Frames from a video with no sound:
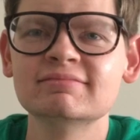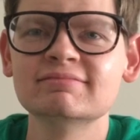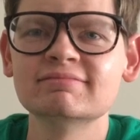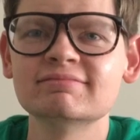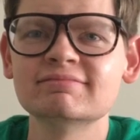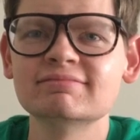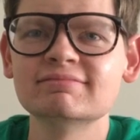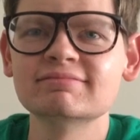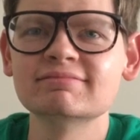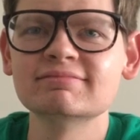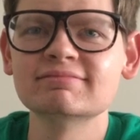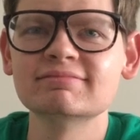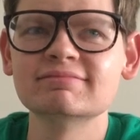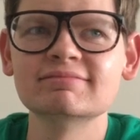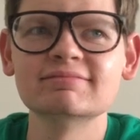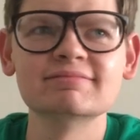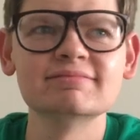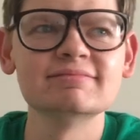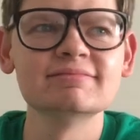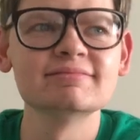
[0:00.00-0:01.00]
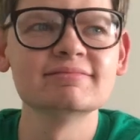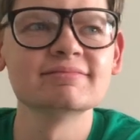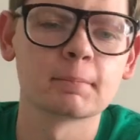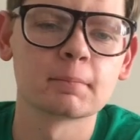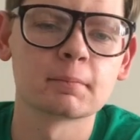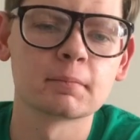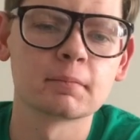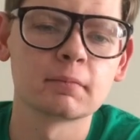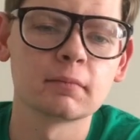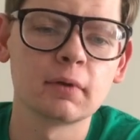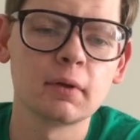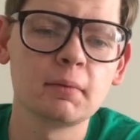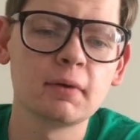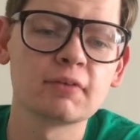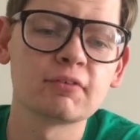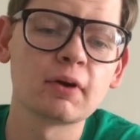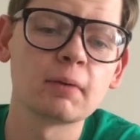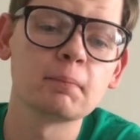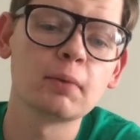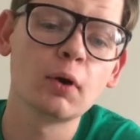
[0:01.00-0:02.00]
Maybe if
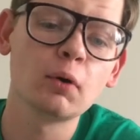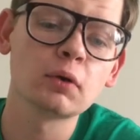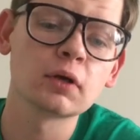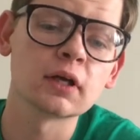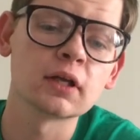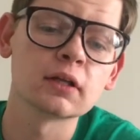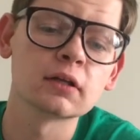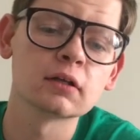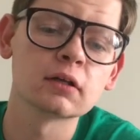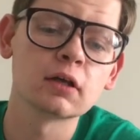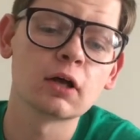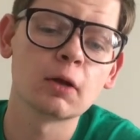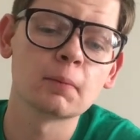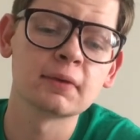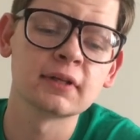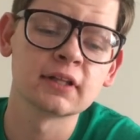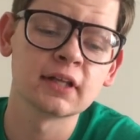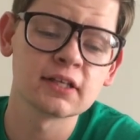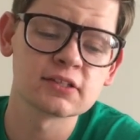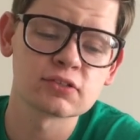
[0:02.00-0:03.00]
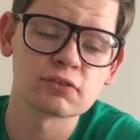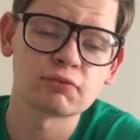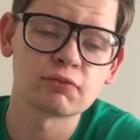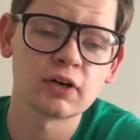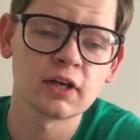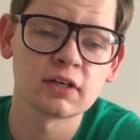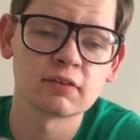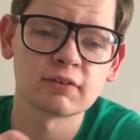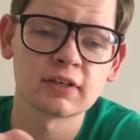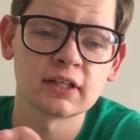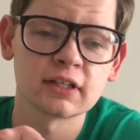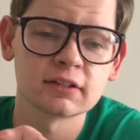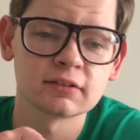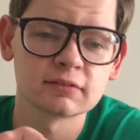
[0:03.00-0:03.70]
I poke it, I'll be less afraid of it.